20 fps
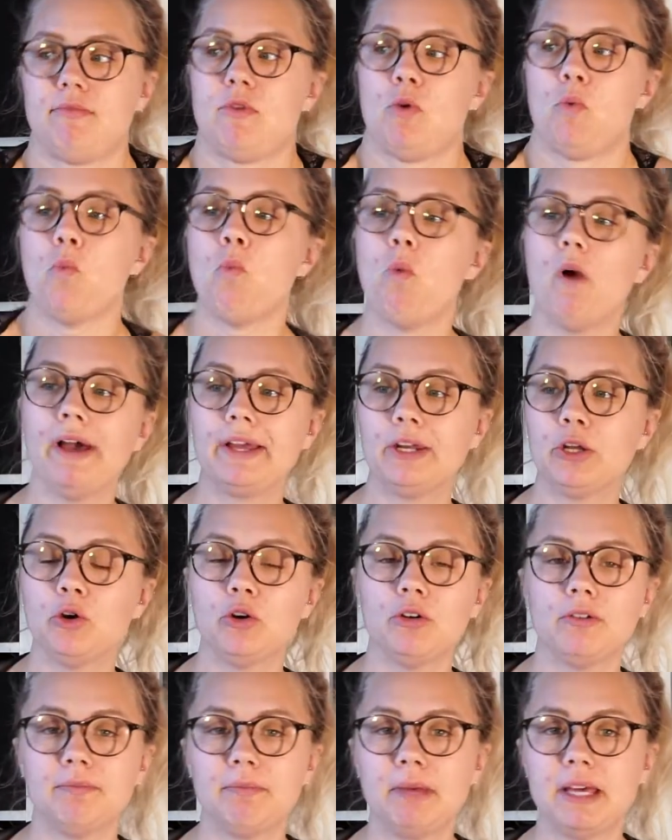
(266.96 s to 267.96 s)
why
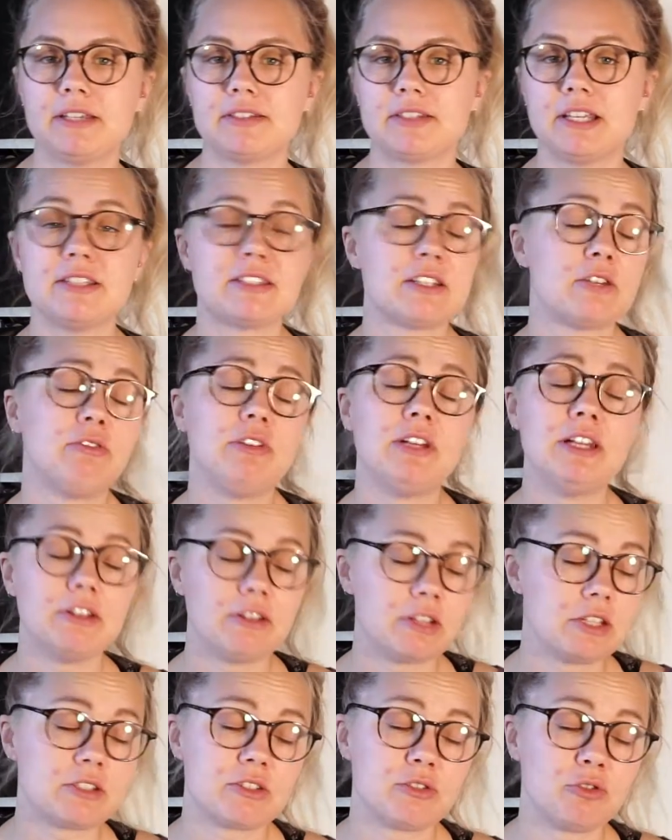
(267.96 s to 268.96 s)
not make it's a
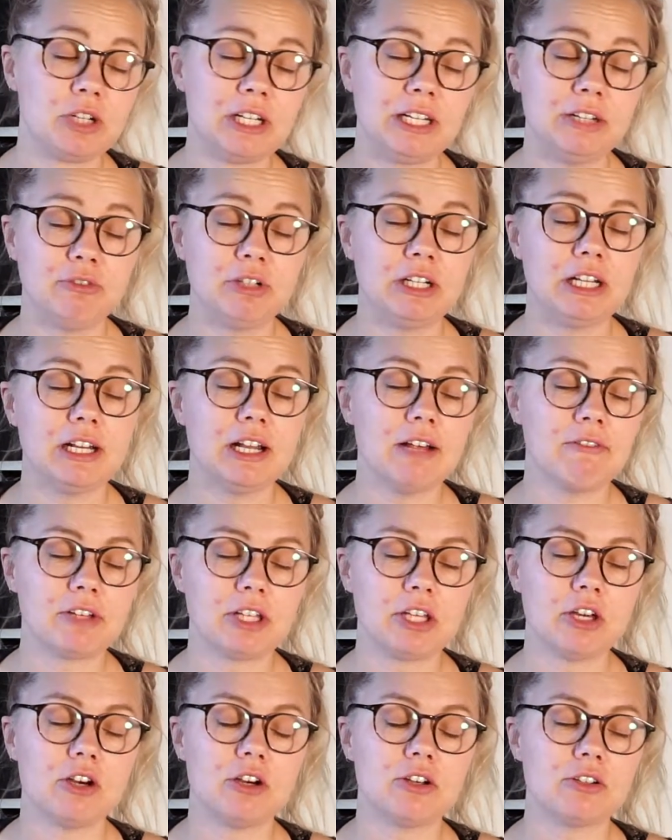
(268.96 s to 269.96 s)
really lovely
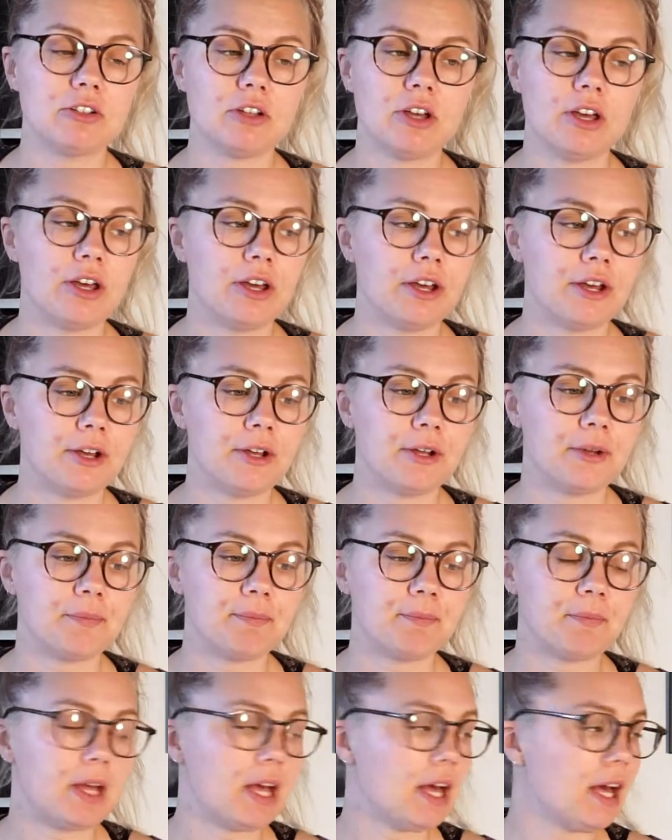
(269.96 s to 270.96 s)
yarn,
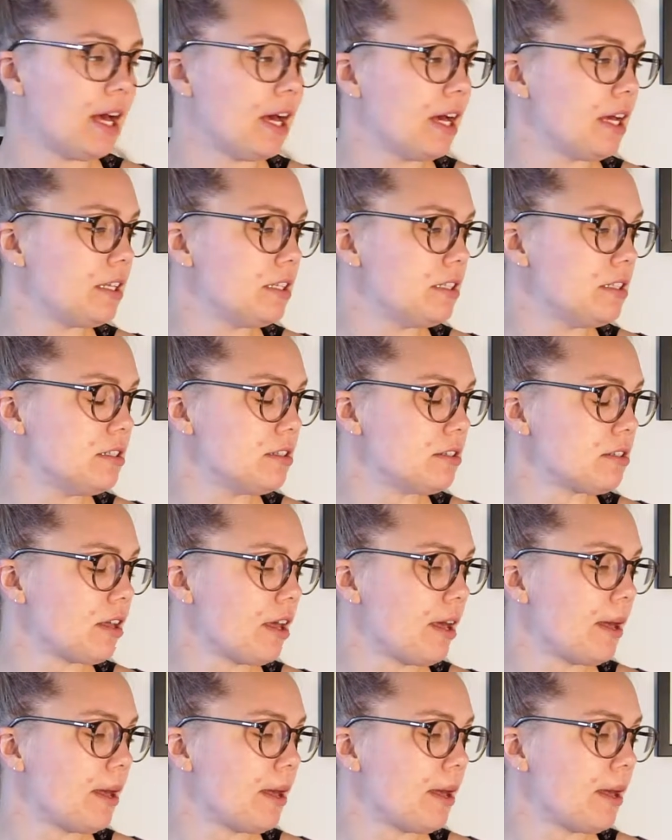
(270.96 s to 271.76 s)
and